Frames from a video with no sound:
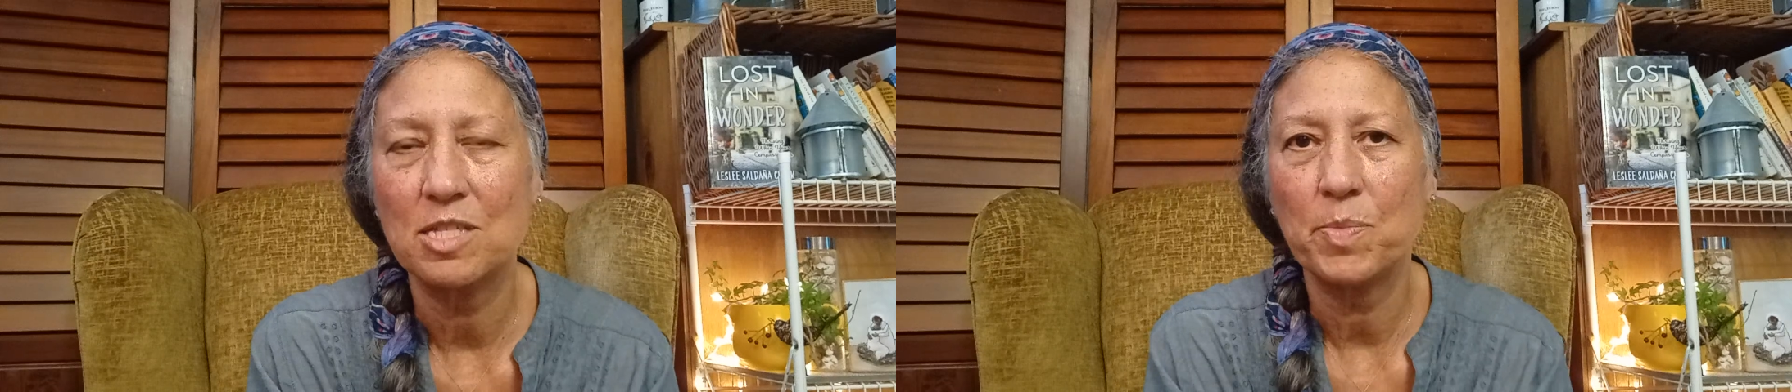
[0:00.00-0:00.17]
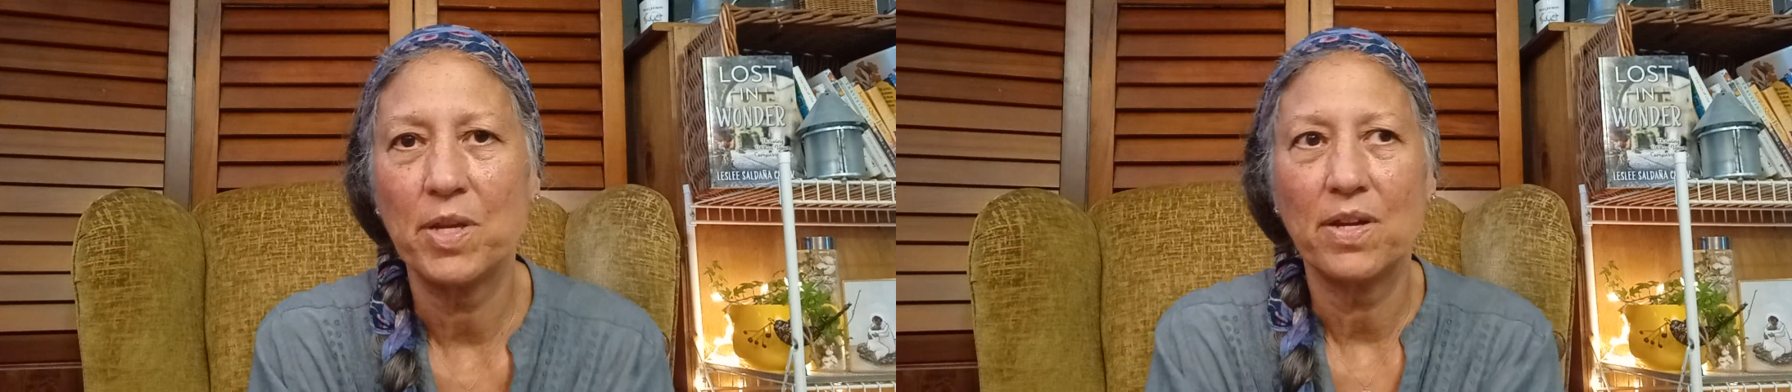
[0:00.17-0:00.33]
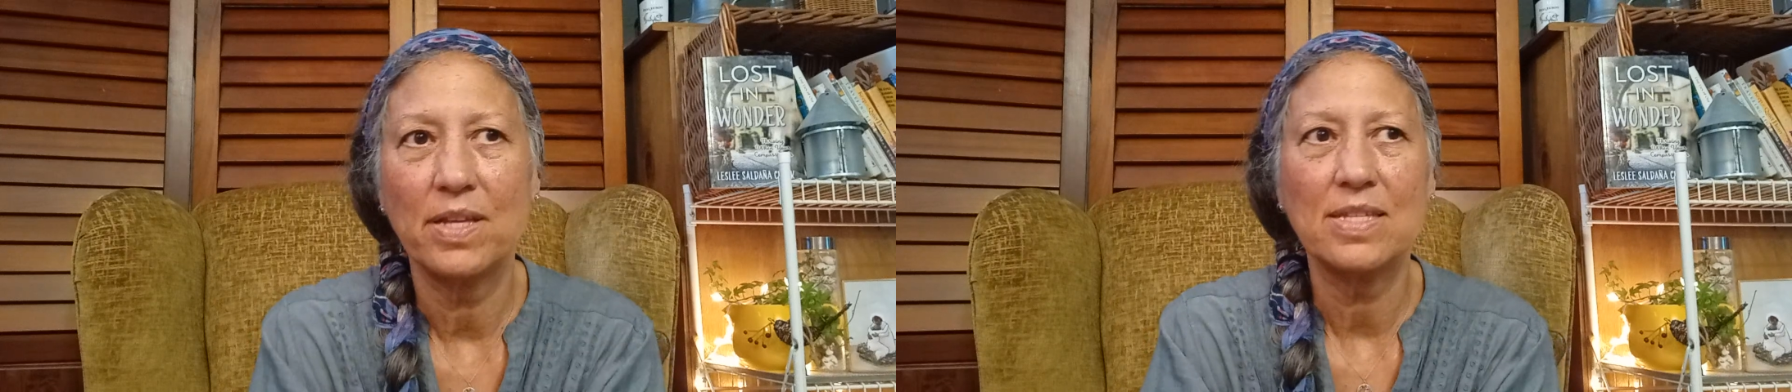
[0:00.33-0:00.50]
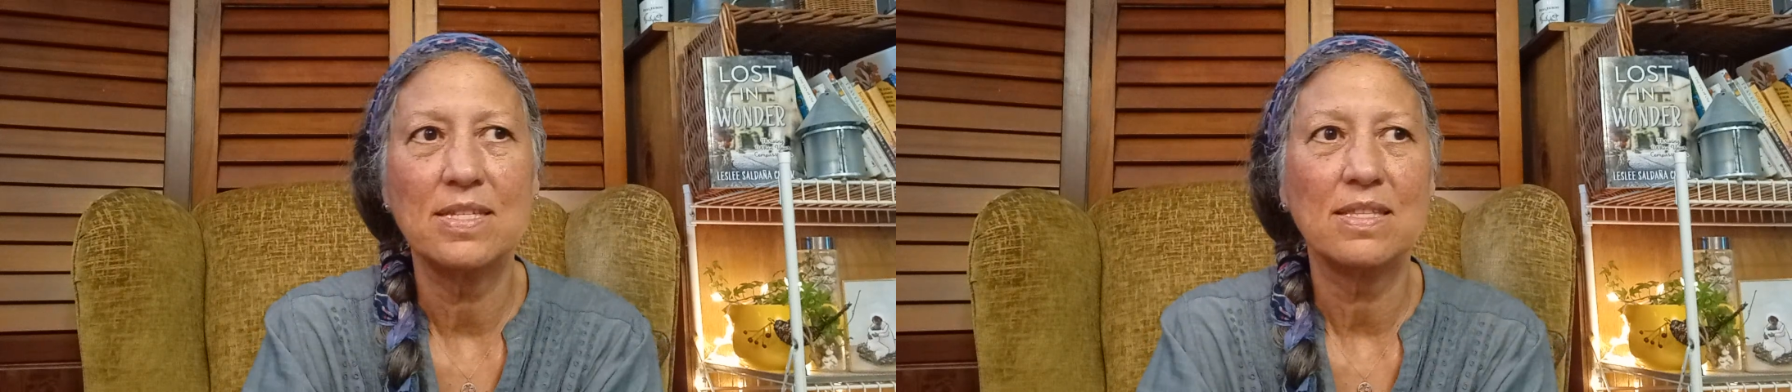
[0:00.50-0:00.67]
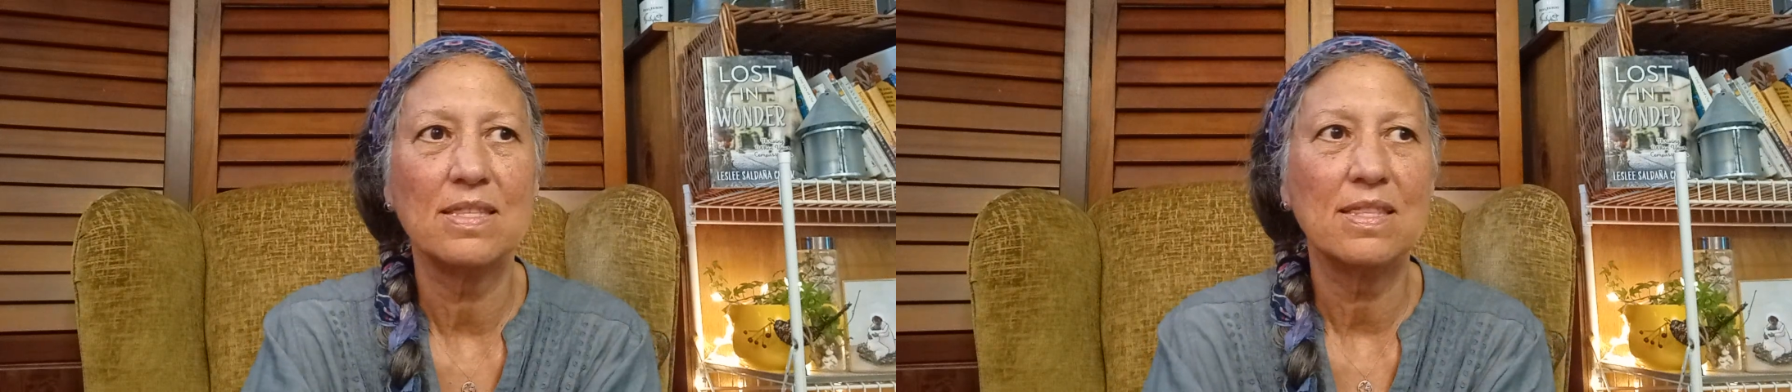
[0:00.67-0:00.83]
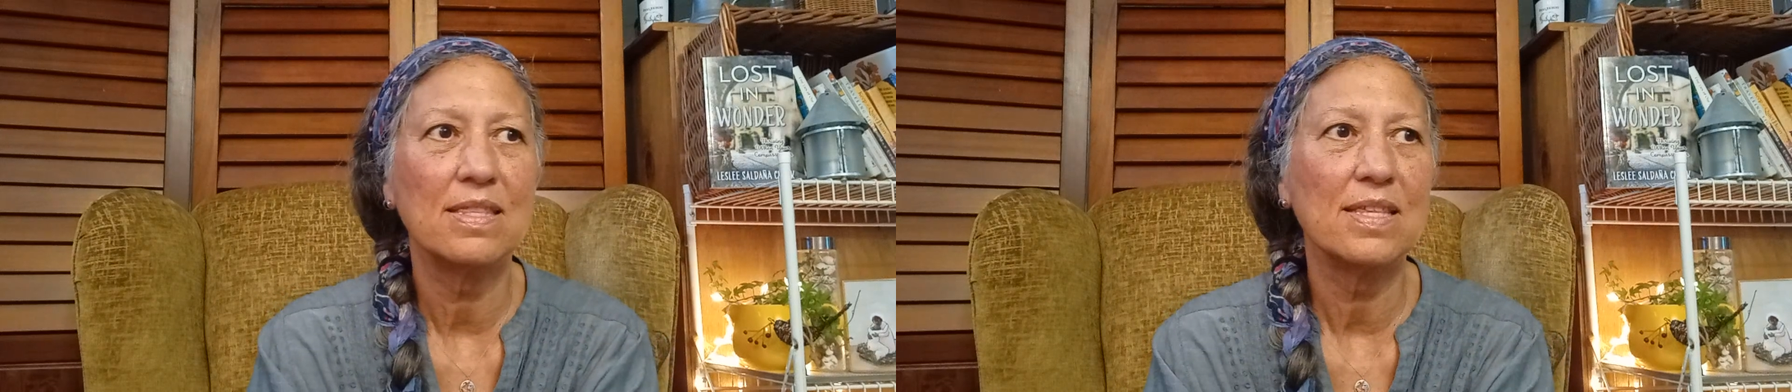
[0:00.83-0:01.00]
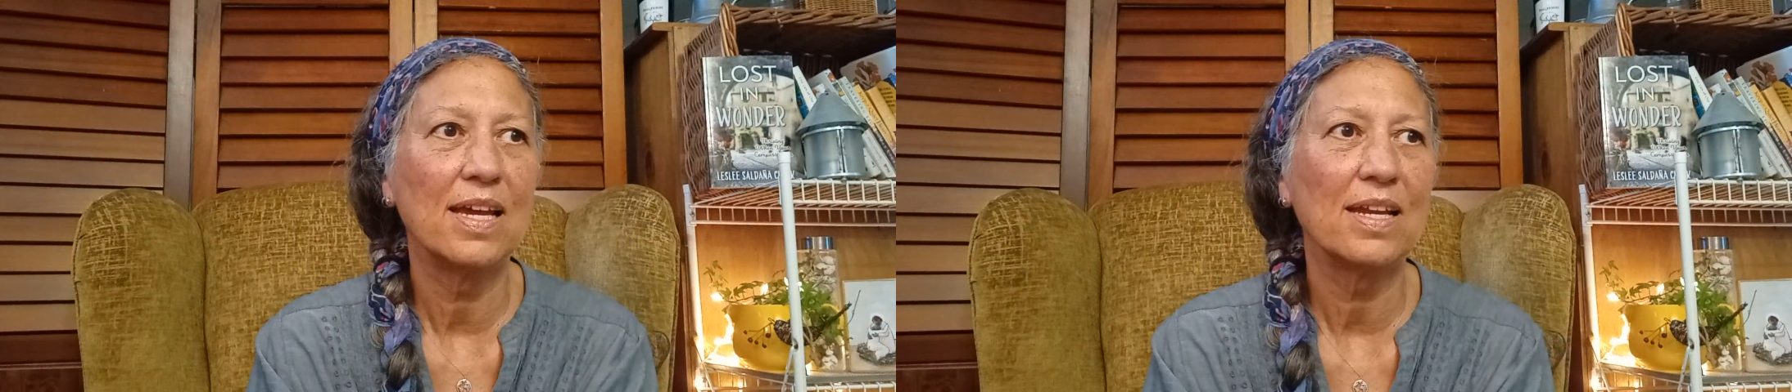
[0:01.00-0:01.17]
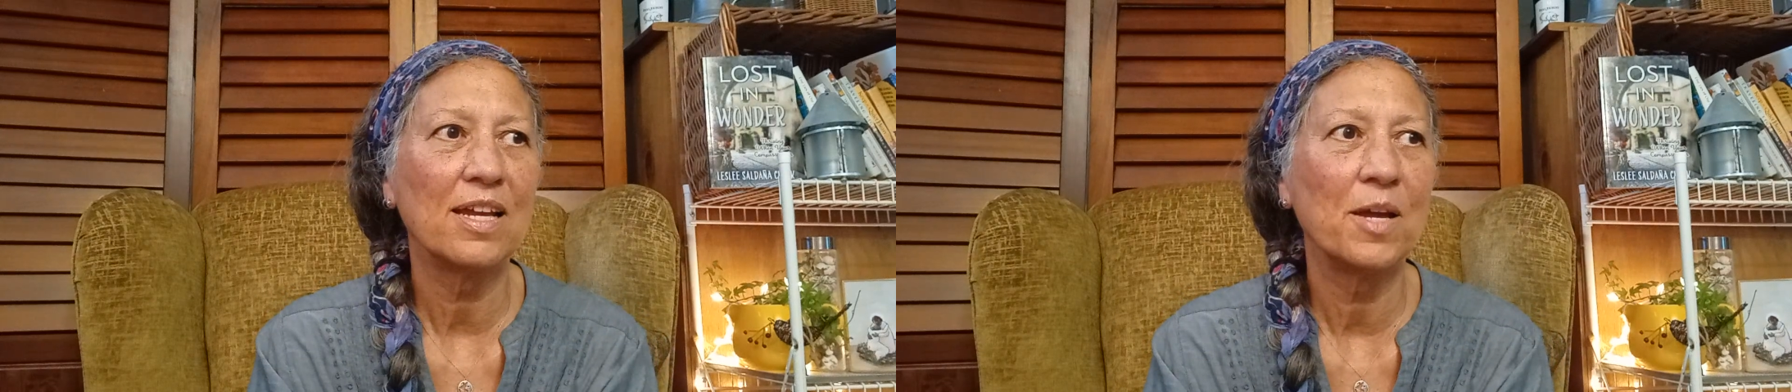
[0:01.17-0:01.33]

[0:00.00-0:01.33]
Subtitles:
experience that